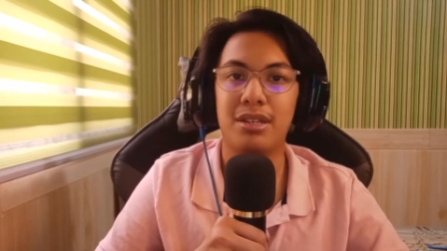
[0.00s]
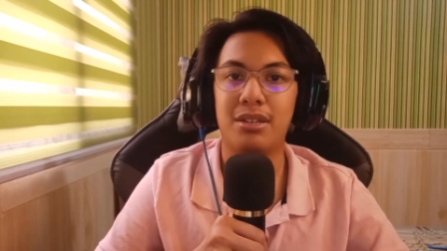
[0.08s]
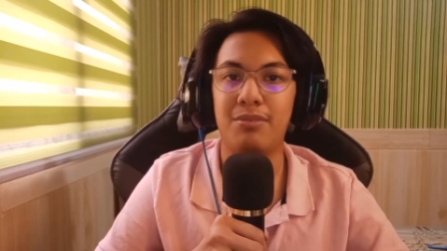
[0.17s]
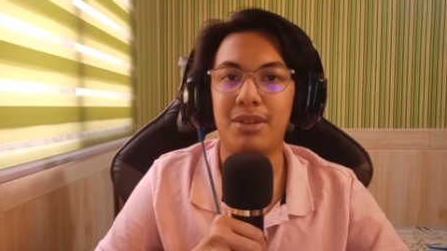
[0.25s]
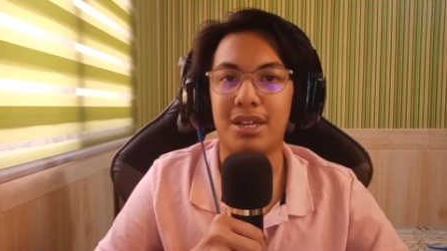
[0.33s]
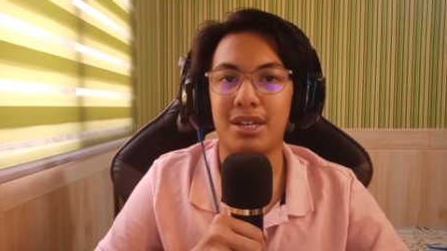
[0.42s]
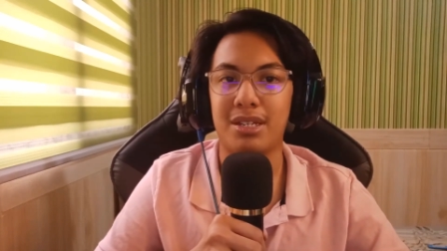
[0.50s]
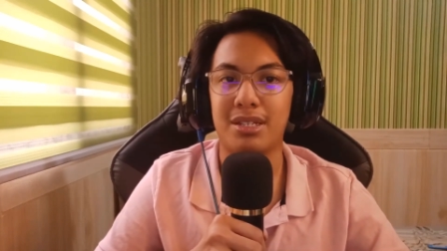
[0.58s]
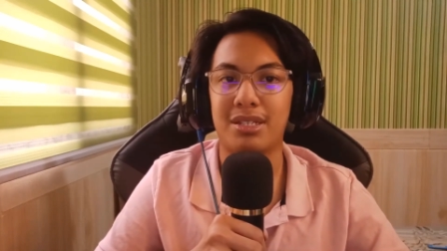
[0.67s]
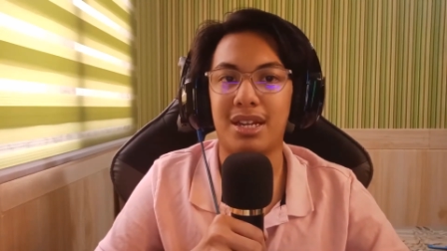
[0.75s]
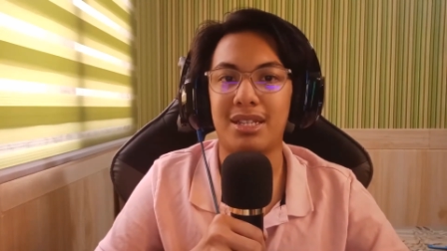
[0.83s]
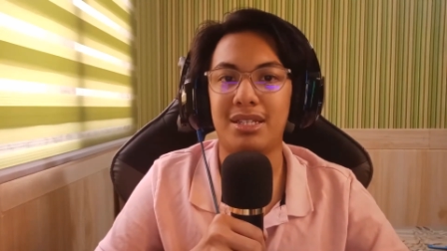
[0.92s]
Because
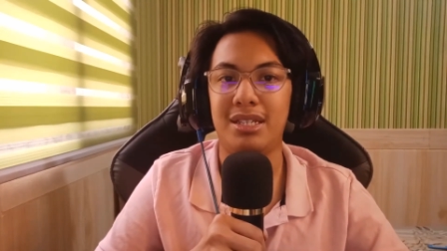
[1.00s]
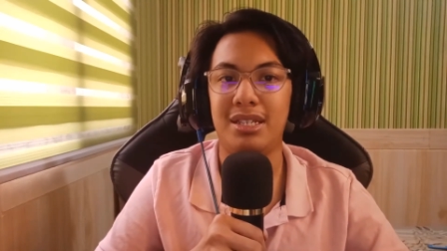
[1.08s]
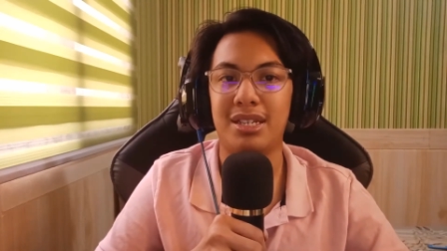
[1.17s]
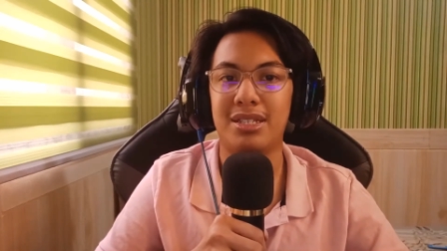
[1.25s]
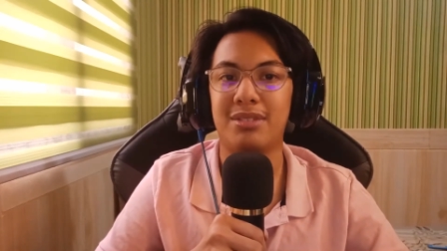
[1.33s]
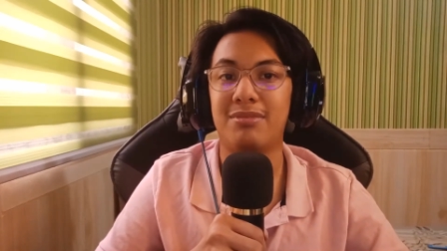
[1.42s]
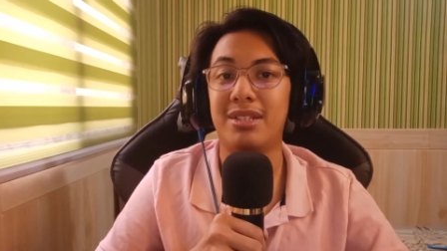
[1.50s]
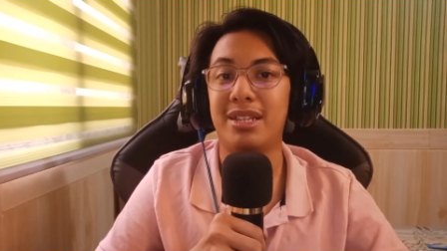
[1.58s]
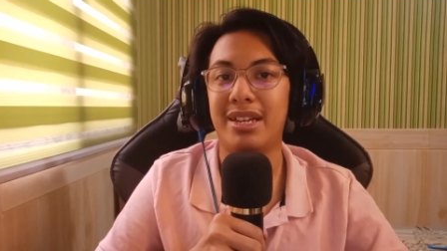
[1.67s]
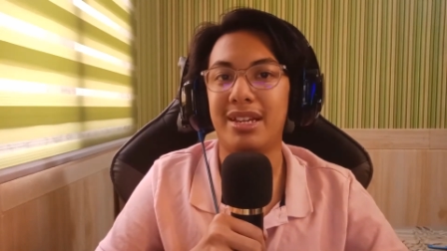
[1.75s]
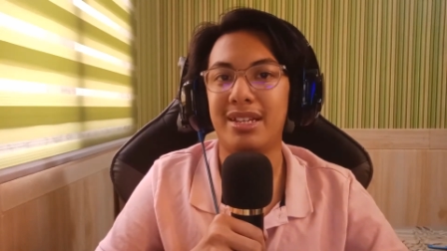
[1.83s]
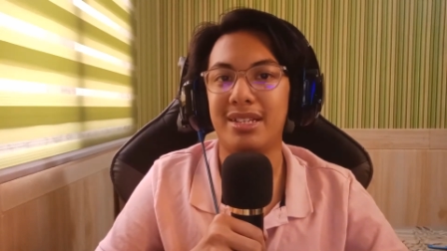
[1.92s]
at the end of the
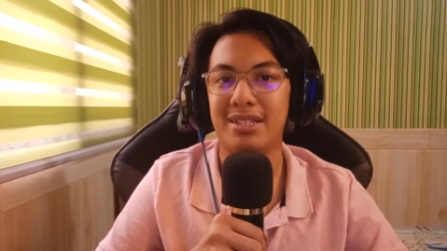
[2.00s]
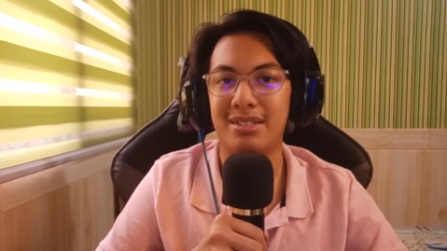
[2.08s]
day,